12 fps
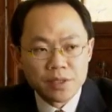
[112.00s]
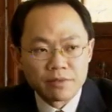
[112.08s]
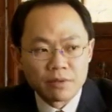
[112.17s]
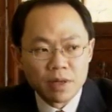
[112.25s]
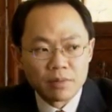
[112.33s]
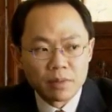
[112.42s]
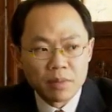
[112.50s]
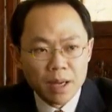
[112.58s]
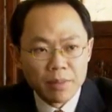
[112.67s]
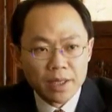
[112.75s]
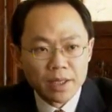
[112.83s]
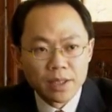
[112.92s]
raised from the
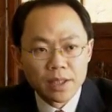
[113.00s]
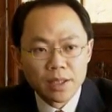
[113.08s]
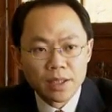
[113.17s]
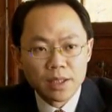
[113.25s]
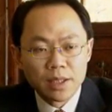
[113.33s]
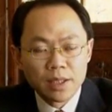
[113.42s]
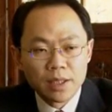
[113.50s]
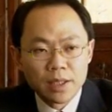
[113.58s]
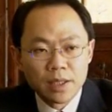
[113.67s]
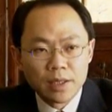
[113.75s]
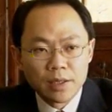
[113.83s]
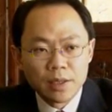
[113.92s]
public.
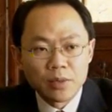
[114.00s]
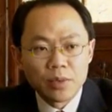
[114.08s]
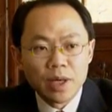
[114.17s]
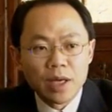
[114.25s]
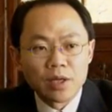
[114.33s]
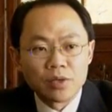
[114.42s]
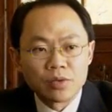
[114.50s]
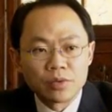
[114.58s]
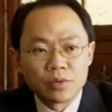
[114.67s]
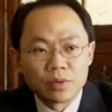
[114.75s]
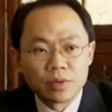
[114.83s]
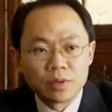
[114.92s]
Then we can
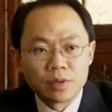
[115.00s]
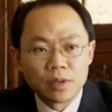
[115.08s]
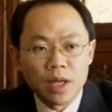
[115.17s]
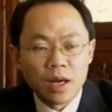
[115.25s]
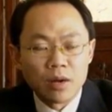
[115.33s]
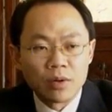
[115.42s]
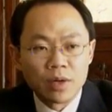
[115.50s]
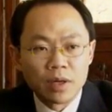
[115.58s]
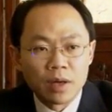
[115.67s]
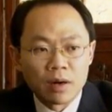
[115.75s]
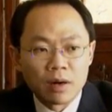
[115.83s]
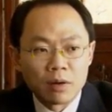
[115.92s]
do not
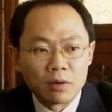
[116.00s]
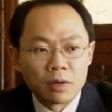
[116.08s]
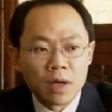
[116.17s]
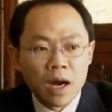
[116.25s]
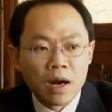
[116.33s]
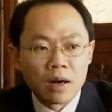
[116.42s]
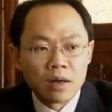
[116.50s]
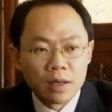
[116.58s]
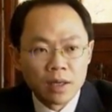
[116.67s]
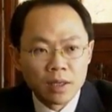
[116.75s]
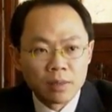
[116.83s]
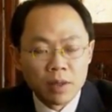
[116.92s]
only our own
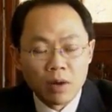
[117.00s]
R&D,